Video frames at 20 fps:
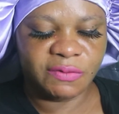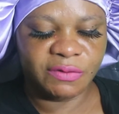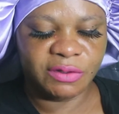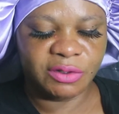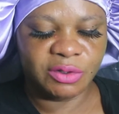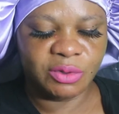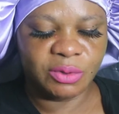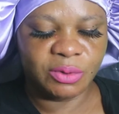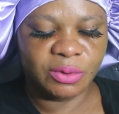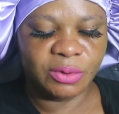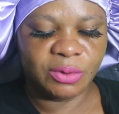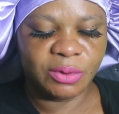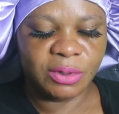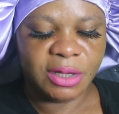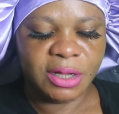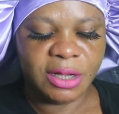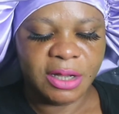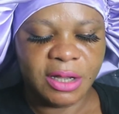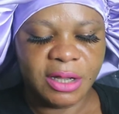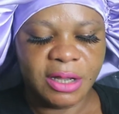video,
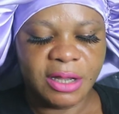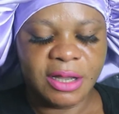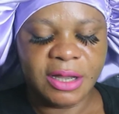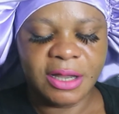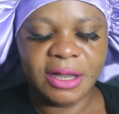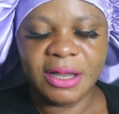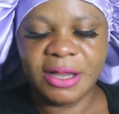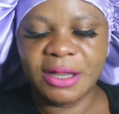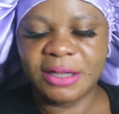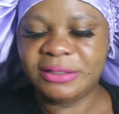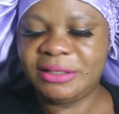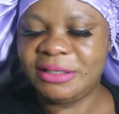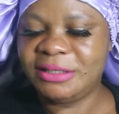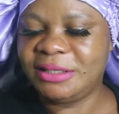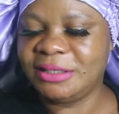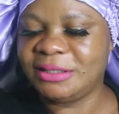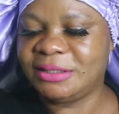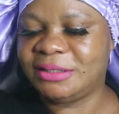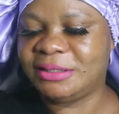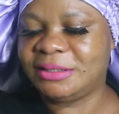
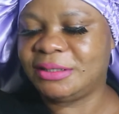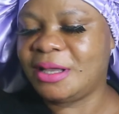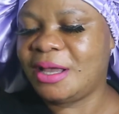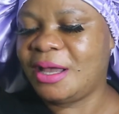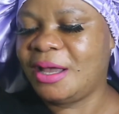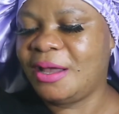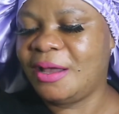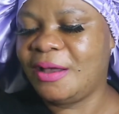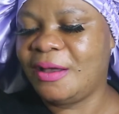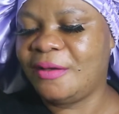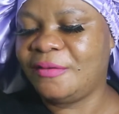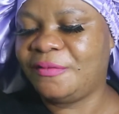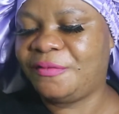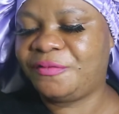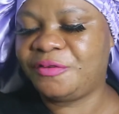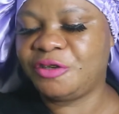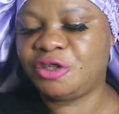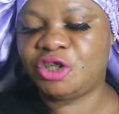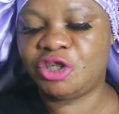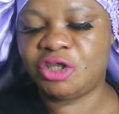this is a
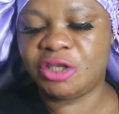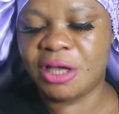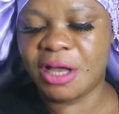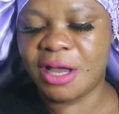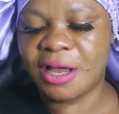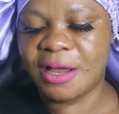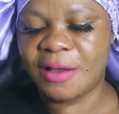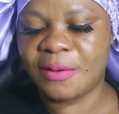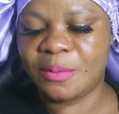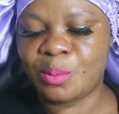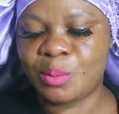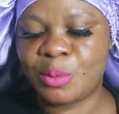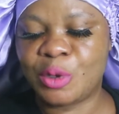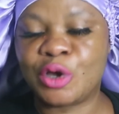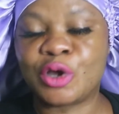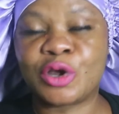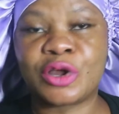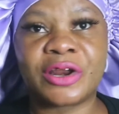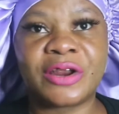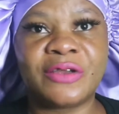Fisher
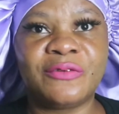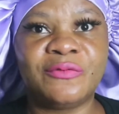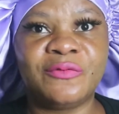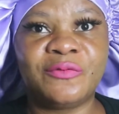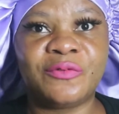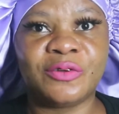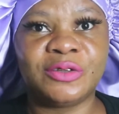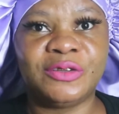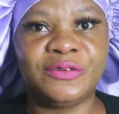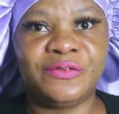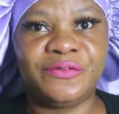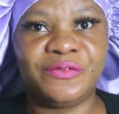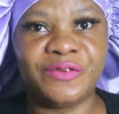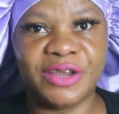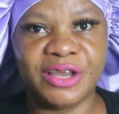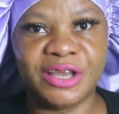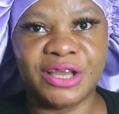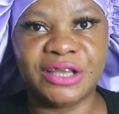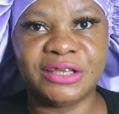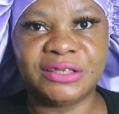cream for the
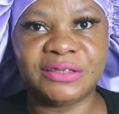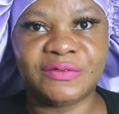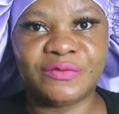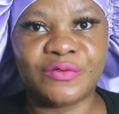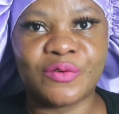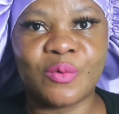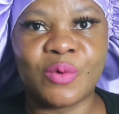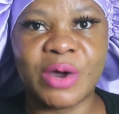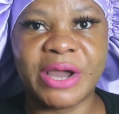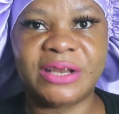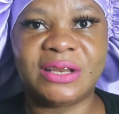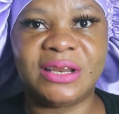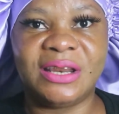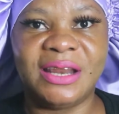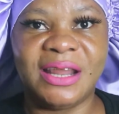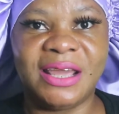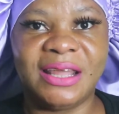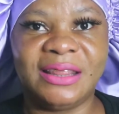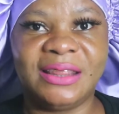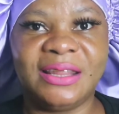face, for
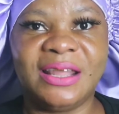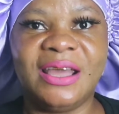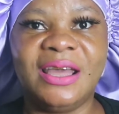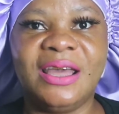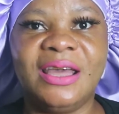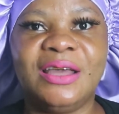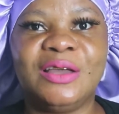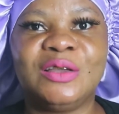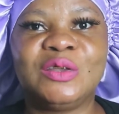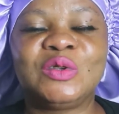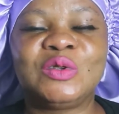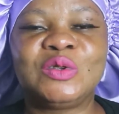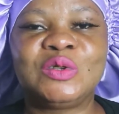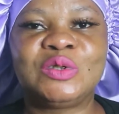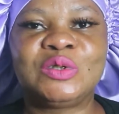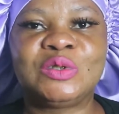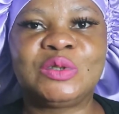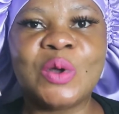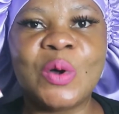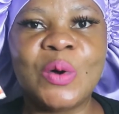whitening.
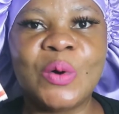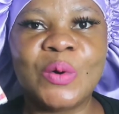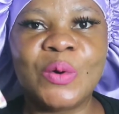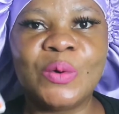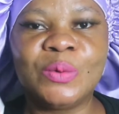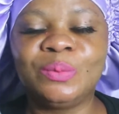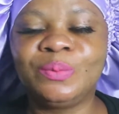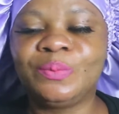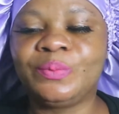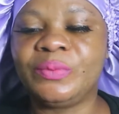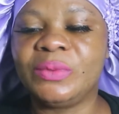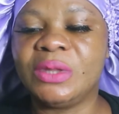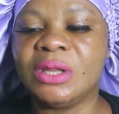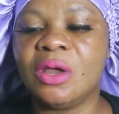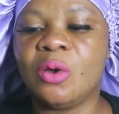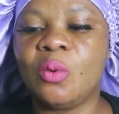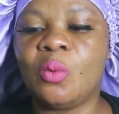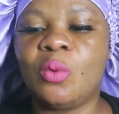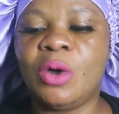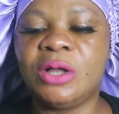So
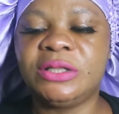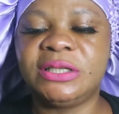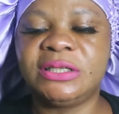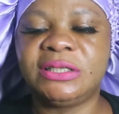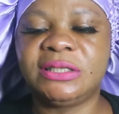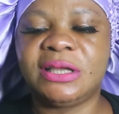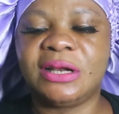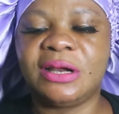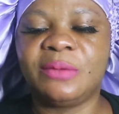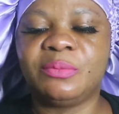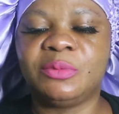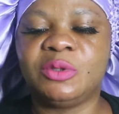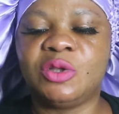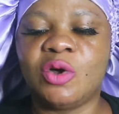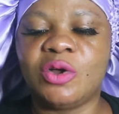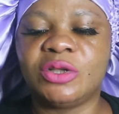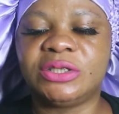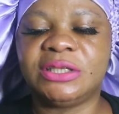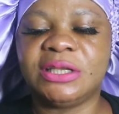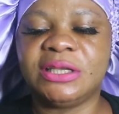what this cream
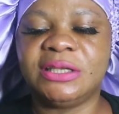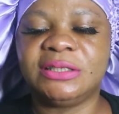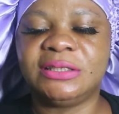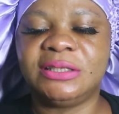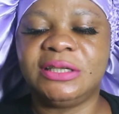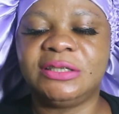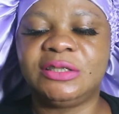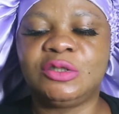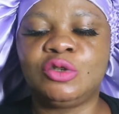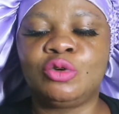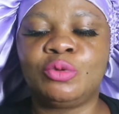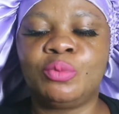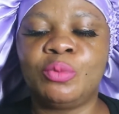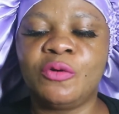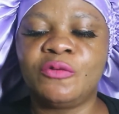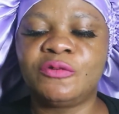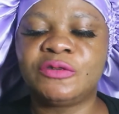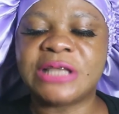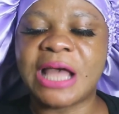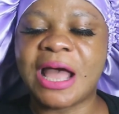does is it
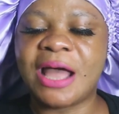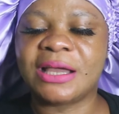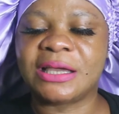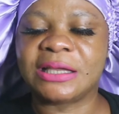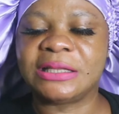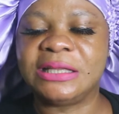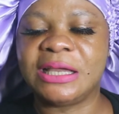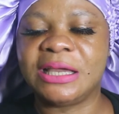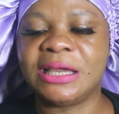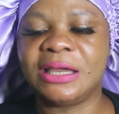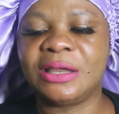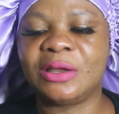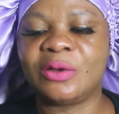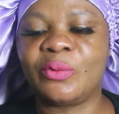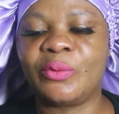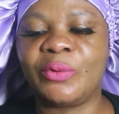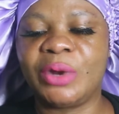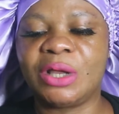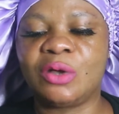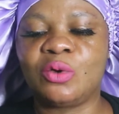removes acne,
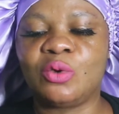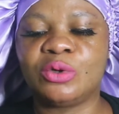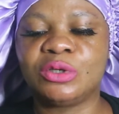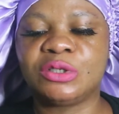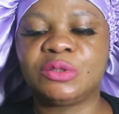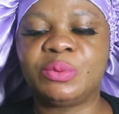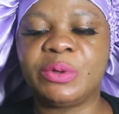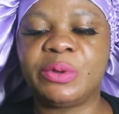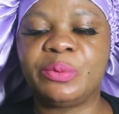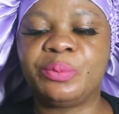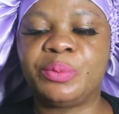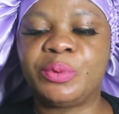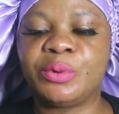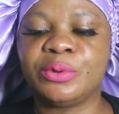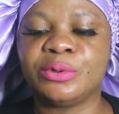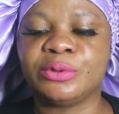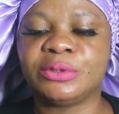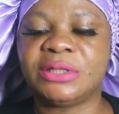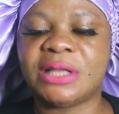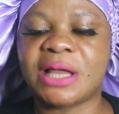wrinkles,
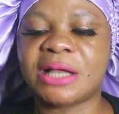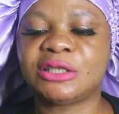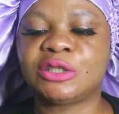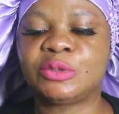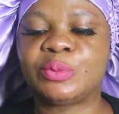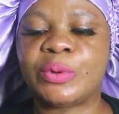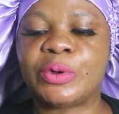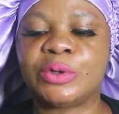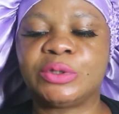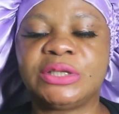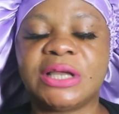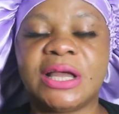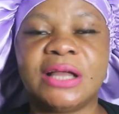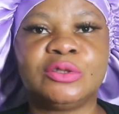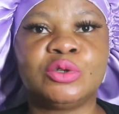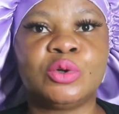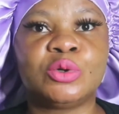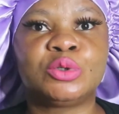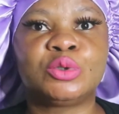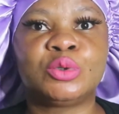pimples, dark spots,
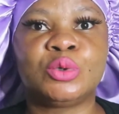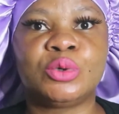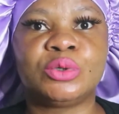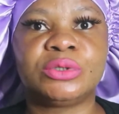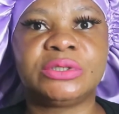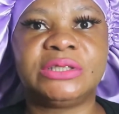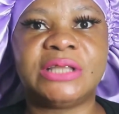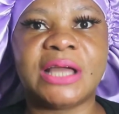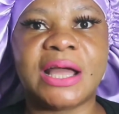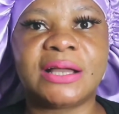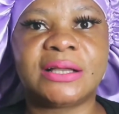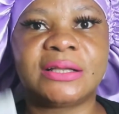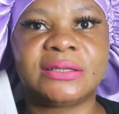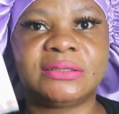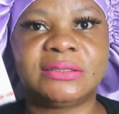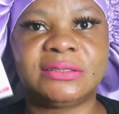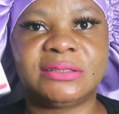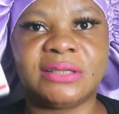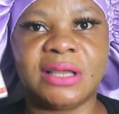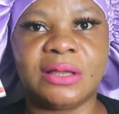and also dark
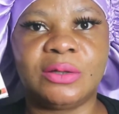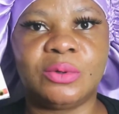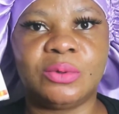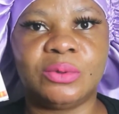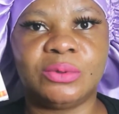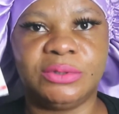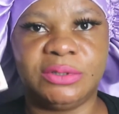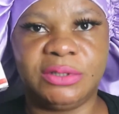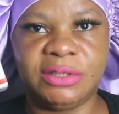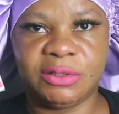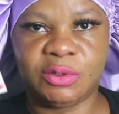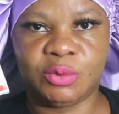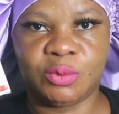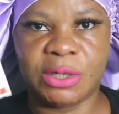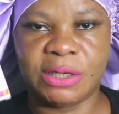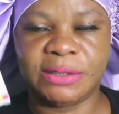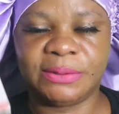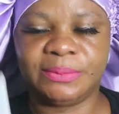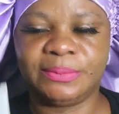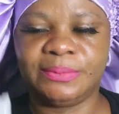circles. This
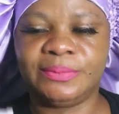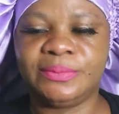one.